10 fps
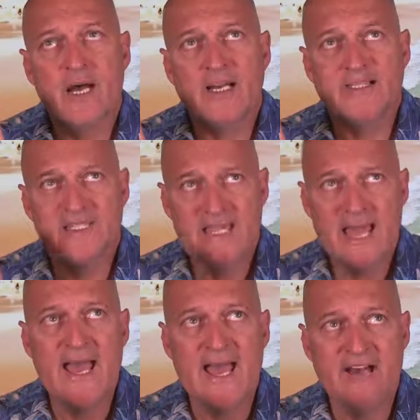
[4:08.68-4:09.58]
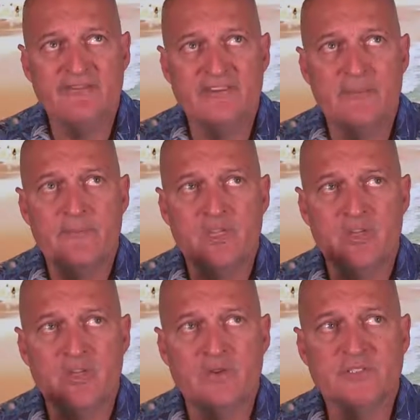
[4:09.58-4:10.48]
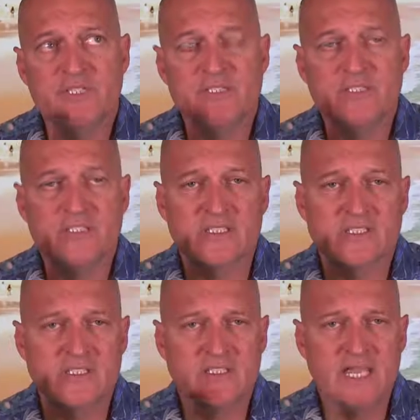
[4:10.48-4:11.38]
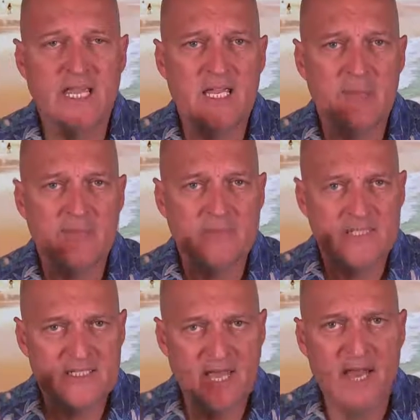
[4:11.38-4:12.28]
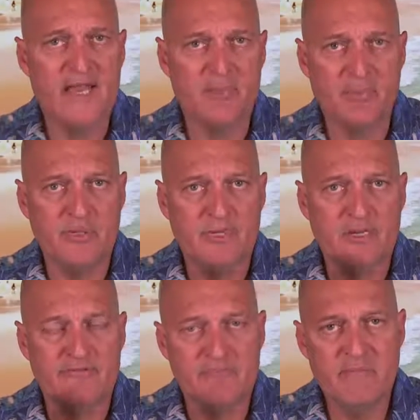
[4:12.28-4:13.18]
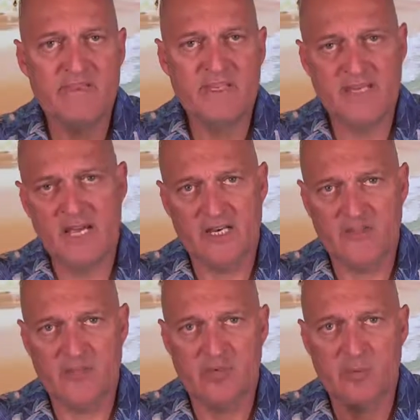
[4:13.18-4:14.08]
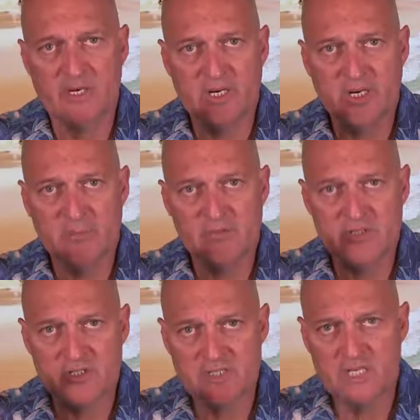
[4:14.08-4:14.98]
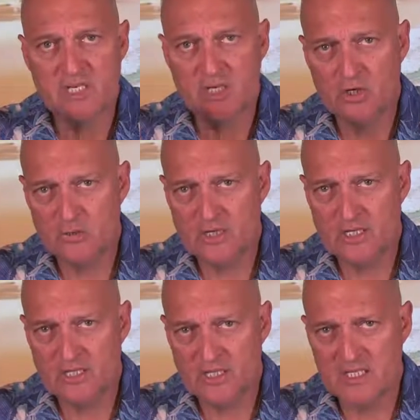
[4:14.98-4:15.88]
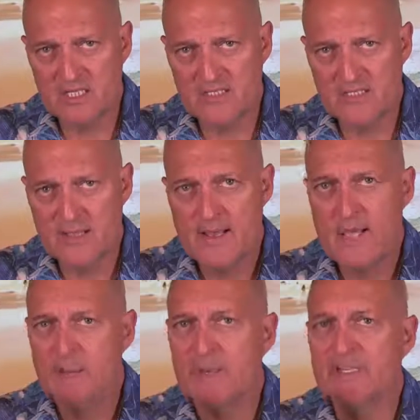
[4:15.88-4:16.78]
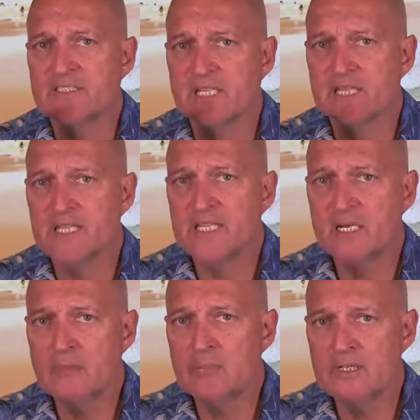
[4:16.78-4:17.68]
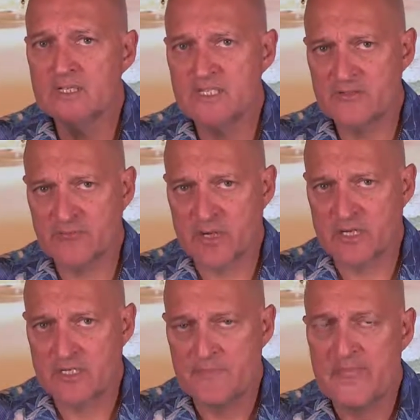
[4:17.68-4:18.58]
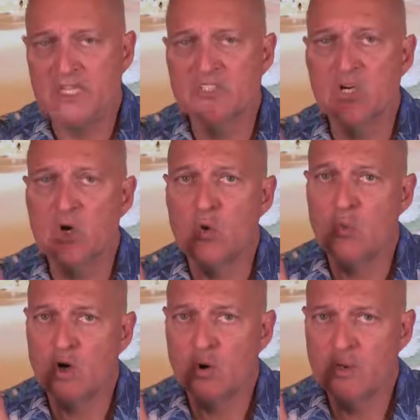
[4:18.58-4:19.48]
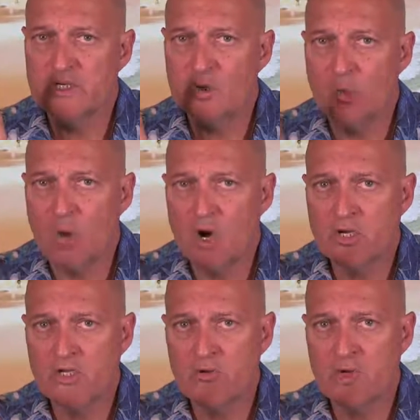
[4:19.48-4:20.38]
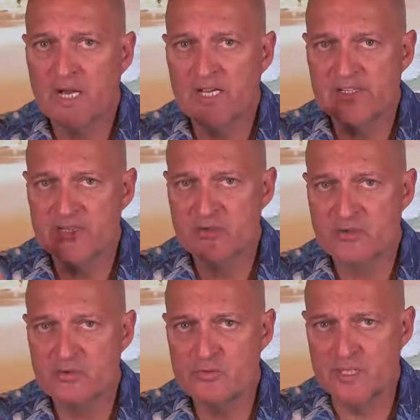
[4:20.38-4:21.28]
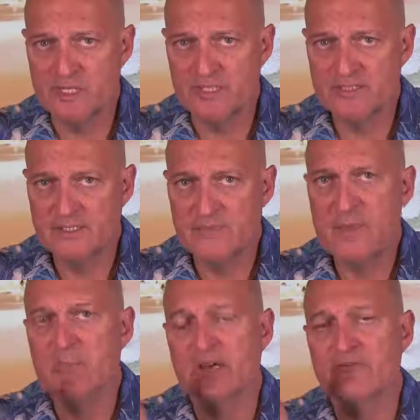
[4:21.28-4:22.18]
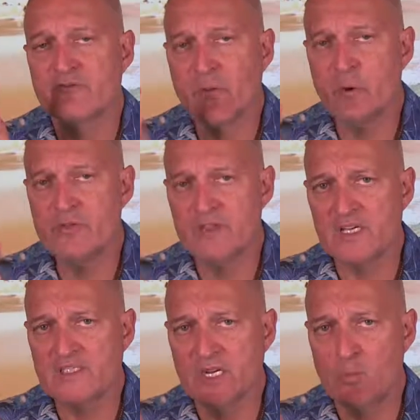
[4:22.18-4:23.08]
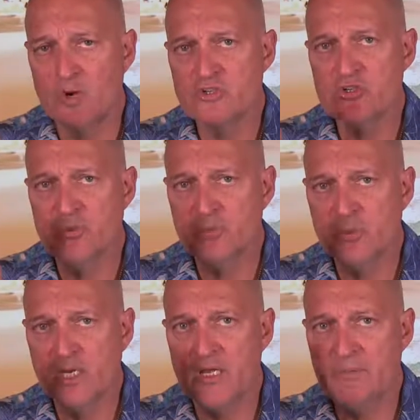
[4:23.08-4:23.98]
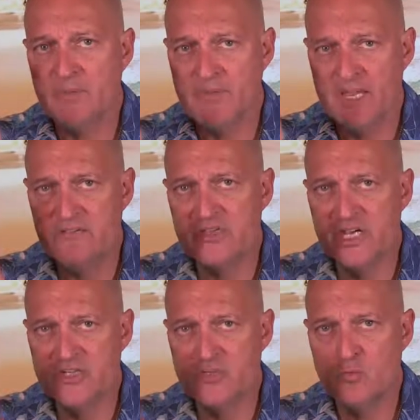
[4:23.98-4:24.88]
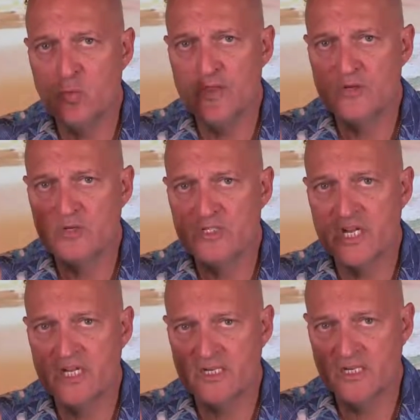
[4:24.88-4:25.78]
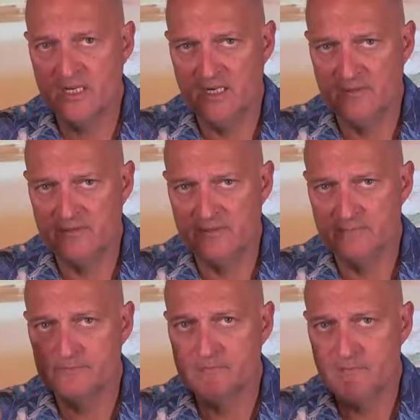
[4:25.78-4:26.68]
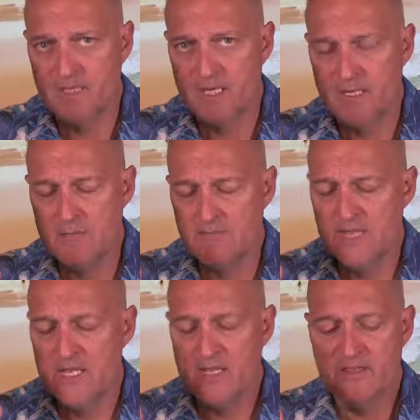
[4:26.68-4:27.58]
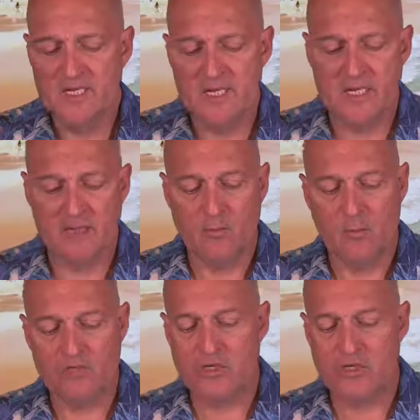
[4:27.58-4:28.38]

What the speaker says: A TAF uses the same type of methodology when it comes to decoding these, but it's a little bit different. So we're going to walk you guys through these, but for this I want you to pull up aviationweather.gov, okay? Then what